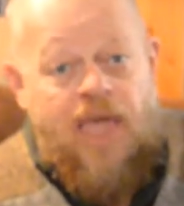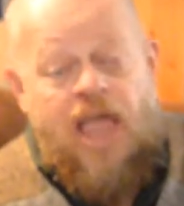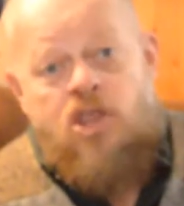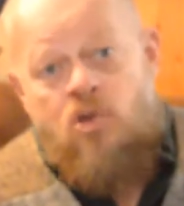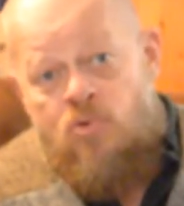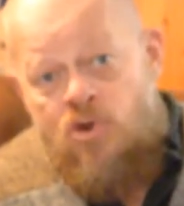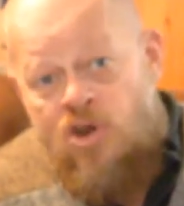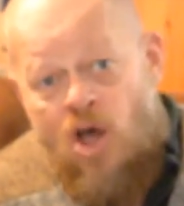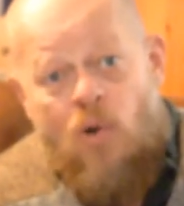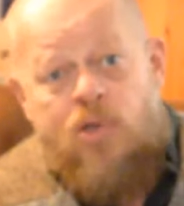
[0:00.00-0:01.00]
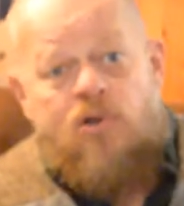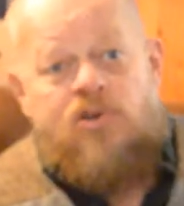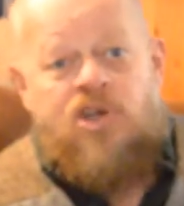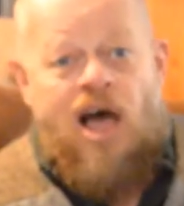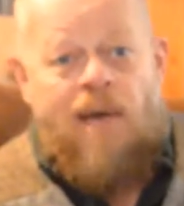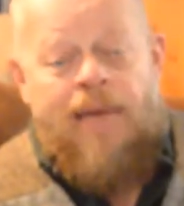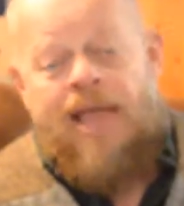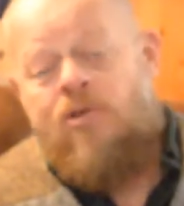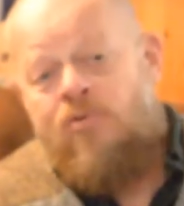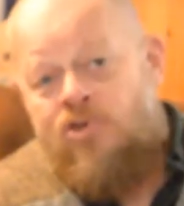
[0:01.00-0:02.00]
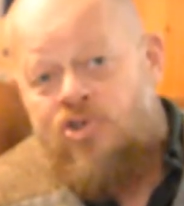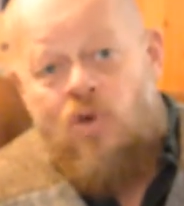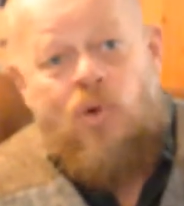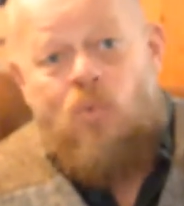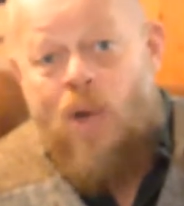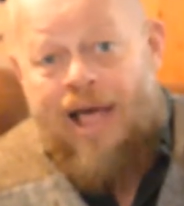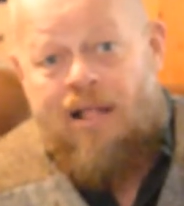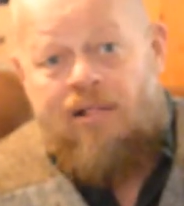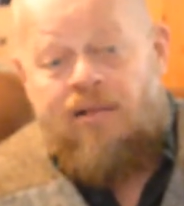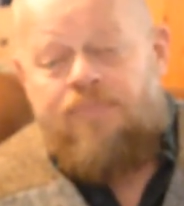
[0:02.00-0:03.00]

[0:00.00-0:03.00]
and you know your job and you do it well,